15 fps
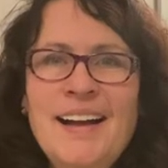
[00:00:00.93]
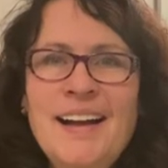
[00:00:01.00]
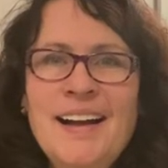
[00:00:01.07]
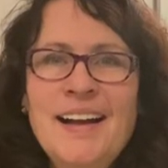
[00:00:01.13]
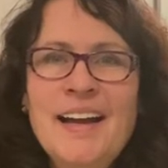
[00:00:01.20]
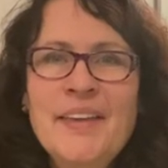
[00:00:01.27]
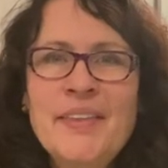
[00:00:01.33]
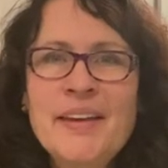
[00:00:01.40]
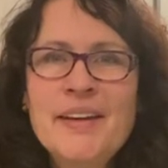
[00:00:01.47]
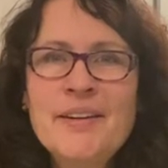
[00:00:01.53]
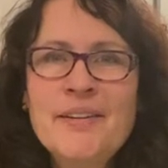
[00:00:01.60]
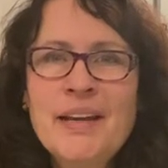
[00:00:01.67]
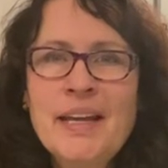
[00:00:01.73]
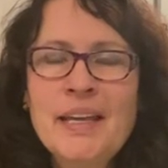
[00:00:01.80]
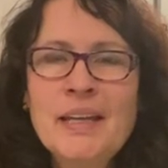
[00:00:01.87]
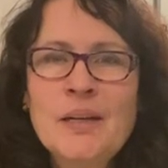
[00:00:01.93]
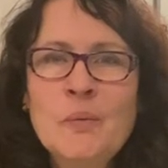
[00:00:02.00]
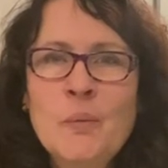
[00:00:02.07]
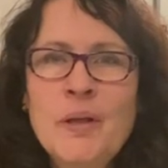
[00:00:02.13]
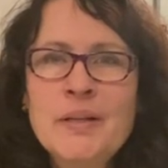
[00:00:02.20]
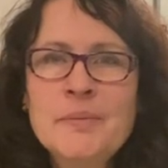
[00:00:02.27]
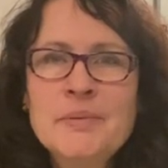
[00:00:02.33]
Hi there,
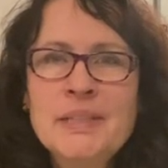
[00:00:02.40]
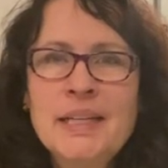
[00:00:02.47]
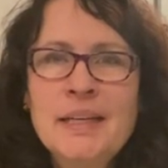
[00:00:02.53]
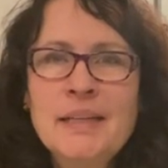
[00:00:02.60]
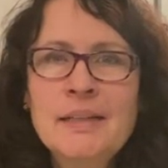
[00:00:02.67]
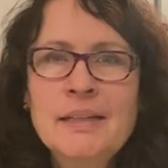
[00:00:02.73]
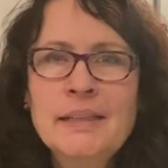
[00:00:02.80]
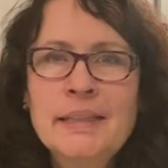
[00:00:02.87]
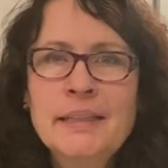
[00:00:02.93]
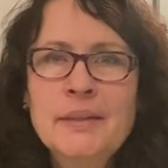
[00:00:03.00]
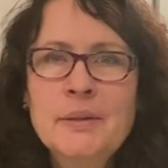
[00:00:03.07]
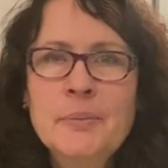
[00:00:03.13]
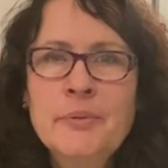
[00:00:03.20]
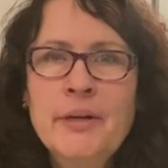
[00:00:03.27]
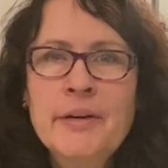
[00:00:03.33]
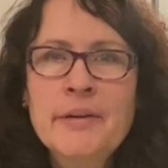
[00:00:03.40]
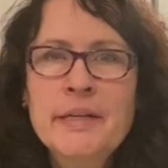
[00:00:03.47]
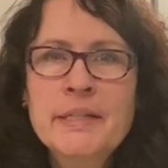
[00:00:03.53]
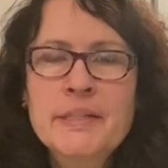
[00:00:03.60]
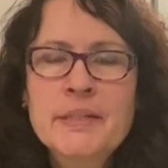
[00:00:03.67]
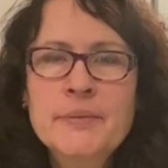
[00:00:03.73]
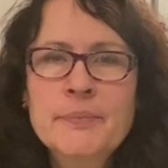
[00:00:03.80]
and welcome to Getting Clean on the
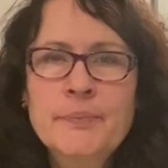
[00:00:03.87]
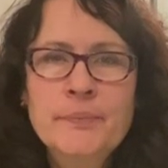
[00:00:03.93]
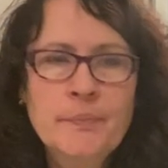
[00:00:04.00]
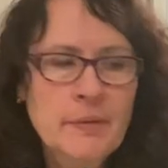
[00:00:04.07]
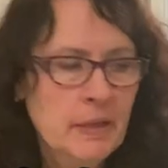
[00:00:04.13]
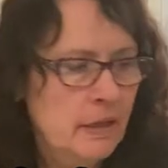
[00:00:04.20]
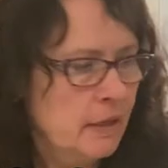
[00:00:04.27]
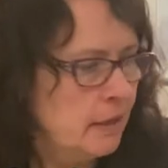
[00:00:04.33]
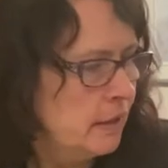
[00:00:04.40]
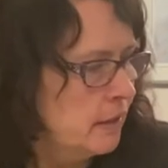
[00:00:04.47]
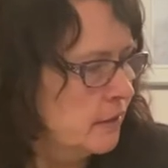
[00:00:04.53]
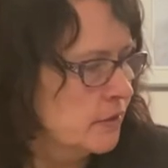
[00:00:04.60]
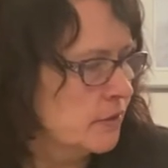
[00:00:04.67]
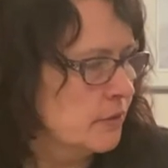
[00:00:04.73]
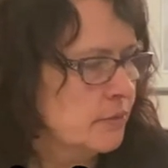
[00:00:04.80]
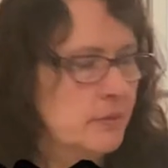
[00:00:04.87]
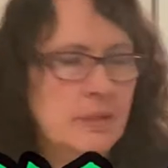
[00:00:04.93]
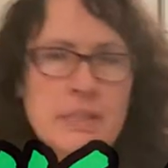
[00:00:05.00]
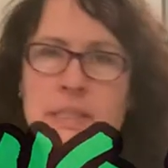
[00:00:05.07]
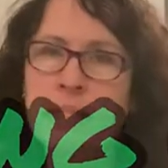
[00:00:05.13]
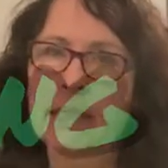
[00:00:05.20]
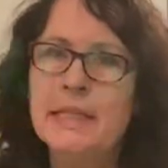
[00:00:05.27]
Prairies. So
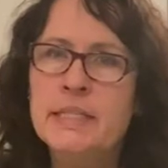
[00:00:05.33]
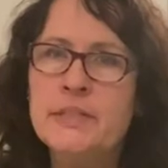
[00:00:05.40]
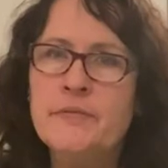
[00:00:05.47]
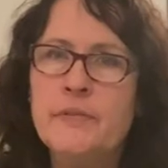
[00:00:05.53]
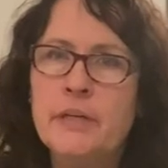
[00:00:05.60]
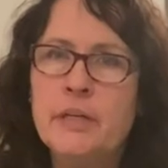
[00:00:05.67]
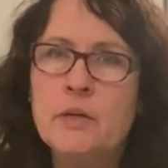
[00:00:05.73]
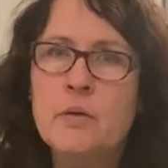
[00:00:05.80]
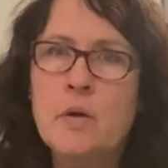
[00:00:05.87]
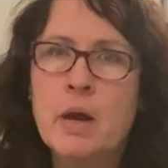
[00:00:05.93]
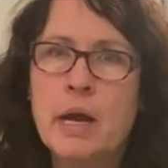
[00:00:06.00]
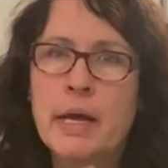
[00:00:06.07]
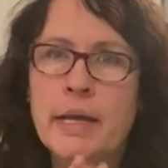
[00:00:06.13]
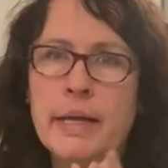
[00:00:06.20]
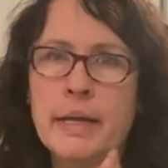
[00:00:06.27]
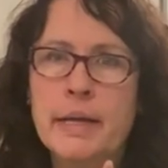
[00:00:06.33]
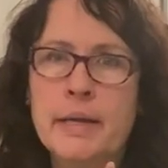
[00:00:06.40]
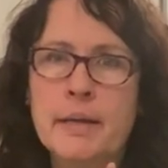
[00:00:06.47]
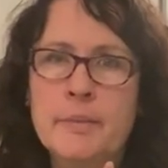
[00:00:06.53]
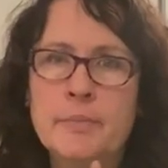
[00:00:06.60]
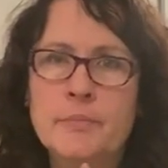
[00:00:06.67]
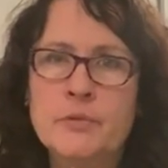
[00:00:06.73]
in this video, I
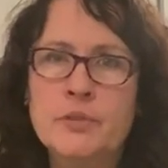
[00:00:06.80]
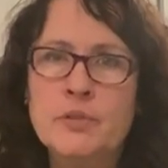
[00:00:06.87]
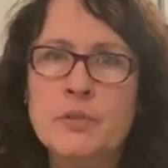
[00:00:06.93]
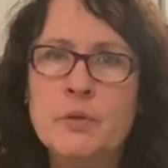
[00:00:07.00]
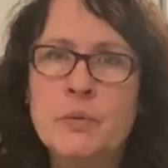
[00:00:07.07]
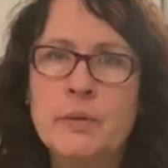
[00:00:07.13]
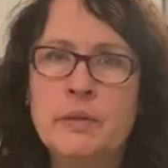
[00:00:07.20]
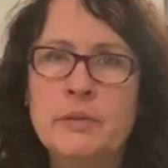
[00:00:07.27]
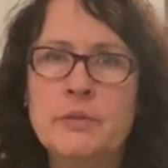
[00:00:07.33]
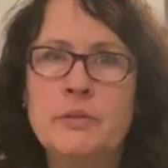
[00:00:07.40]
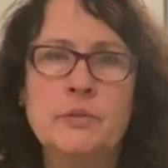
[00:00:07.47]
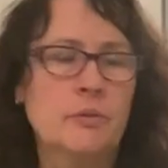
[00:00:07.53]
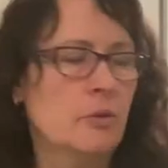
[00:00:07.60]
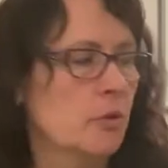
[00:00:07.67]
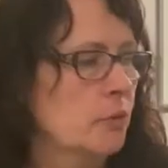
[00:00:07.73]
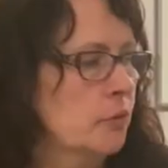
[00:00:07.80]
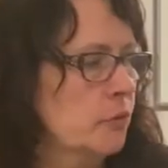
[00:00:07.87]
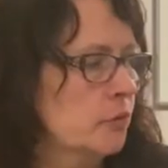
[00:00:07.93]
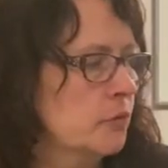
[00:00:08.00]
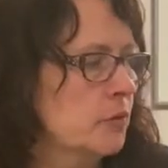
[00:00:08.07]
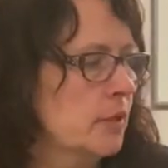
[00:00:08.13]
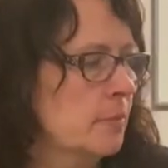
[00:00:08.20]
am just going to go
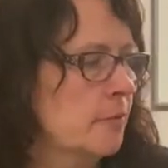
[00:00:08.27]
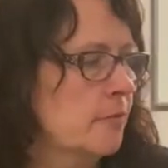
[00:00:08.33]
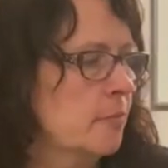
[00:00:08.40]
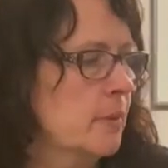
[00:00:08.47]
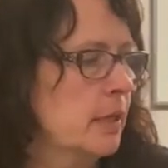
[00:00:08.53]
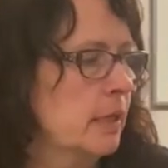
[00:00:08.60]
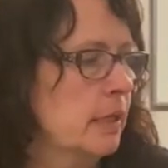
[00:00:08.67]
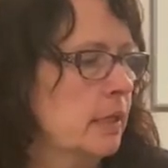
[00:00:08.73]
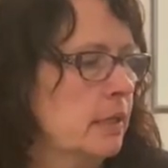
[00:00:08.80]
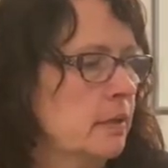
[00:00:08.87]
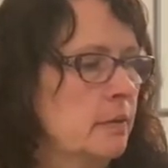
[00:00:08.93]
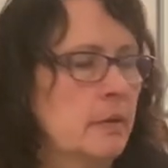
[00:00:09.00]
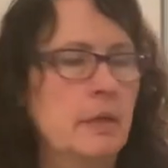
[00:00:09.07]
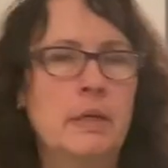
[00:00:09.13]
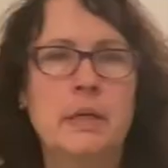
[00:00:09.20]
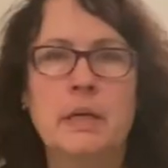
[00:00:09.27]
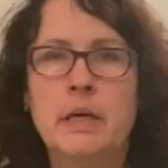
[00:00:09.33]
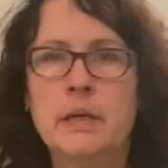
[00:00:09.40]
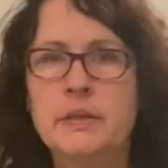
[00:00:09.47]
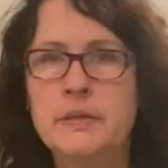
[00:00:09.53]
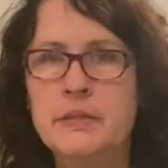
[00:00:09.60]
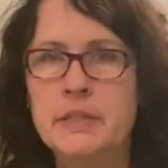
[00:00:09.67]
through some of my
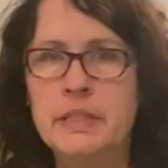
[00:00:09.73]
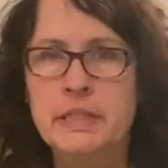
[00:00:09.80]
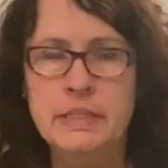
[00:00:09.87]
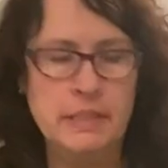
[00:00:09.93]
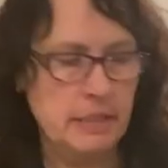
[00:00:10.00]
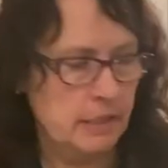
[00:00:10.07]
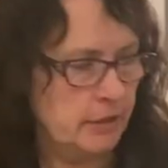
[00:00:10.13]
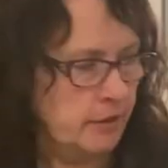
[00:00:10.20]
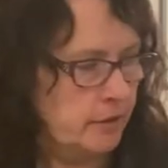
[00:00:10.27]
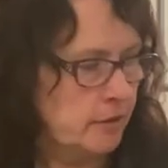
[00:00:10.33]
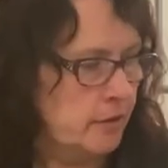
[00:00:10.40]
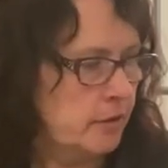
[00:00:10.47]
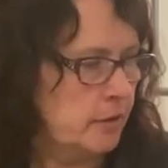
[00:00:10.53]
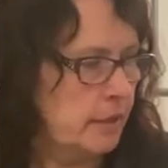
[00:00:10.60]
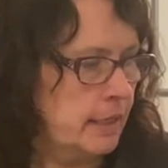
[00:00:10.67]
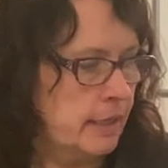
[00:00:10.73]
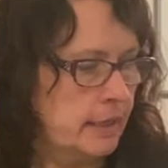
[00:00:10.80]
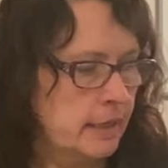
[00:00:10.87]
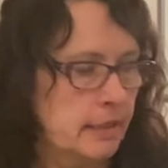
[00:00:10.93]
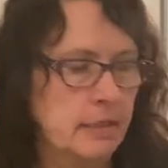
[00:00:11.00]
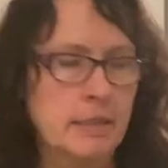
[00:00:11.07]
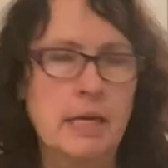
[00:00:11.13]
seeds here,
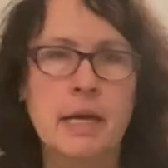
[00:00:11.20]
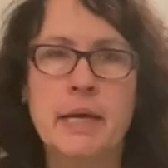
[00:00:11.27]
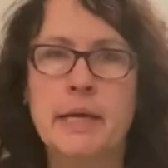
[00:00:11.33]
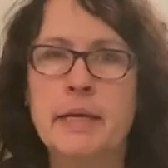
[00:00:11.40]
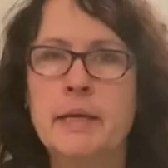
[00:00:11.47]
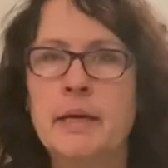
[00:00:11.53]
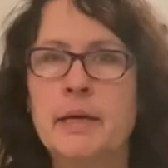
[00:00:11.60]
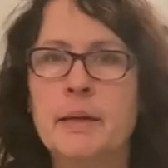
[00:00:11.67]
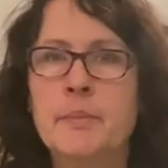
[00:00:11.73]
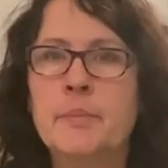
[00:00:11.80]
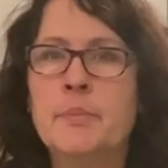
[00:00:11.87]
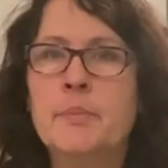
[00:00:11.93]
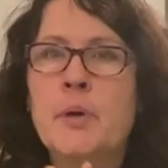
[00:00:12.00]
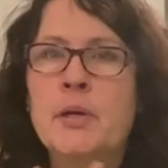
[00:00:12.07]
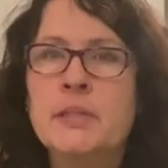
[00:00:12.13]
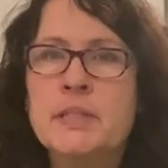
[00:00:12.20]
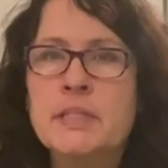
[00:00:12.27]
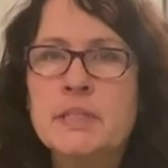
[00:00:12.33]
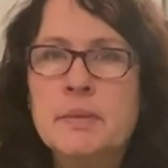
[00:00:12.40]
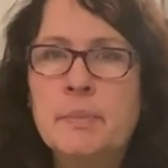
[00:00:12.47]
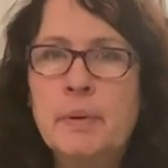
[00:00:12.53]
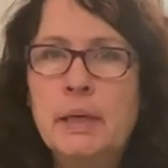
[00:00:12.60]
and I am
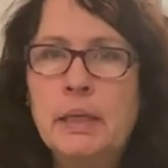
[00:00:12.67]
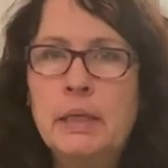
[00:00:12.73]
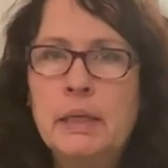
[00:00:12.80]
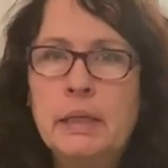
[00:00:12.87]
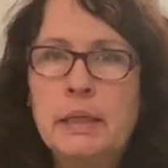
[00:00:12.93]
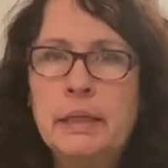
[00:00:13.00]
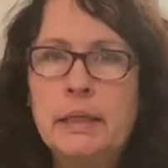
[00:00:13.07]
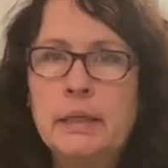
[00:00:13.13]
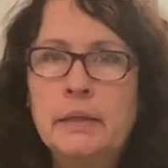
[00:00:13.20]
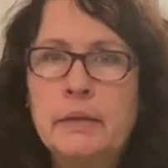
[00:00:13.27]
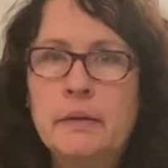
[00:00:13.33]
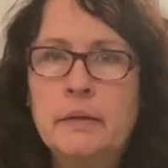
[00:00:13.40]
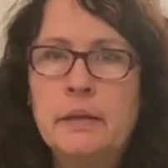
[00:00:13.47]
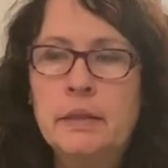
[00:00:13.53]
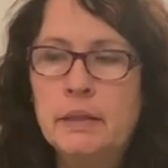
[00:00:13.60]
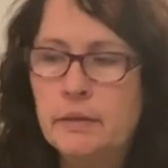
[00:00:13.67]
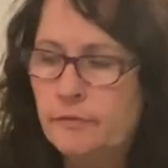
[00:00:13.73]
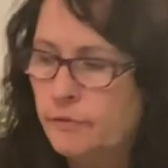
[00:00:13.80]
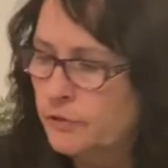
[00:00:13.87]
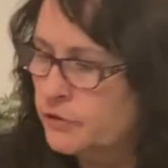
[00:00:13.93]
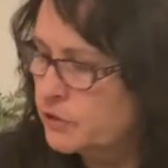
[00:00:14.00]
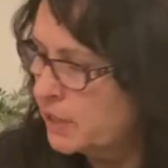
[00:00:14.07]
participating in the
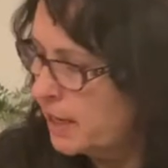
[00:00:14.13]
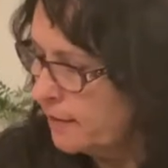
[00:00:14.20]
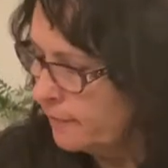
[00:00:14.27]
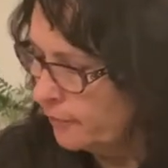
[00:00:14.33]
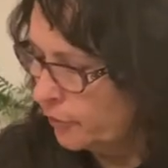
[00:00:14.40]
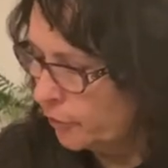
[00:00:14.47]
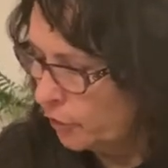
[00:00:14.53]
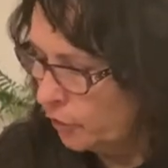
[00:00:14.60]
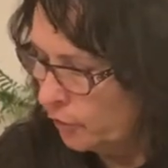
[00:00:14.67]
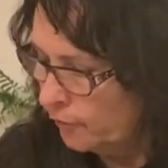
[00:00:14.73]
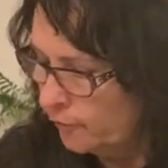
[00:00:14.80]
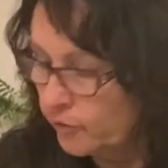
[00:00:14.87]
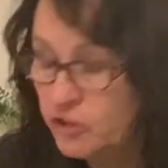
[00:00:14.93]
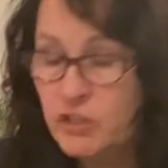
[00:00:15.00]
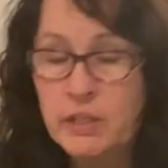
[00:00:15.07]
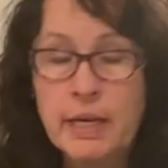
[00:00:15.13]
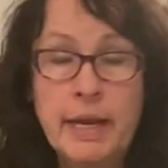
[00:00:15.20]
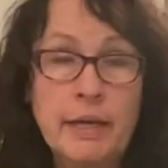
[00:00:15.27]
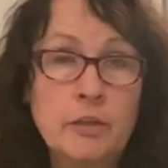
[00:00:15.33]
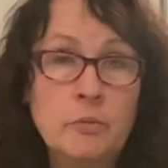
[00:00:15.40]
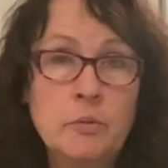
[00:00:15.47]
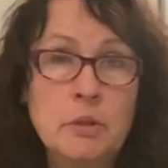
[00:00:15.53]
first
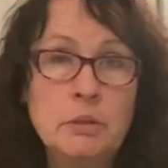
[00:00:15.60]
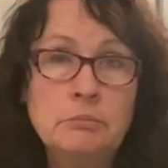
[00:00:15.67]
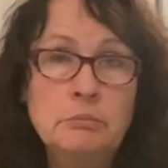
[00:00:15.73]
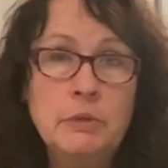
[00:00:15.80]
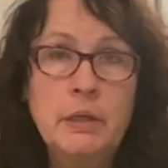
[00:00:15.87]
annual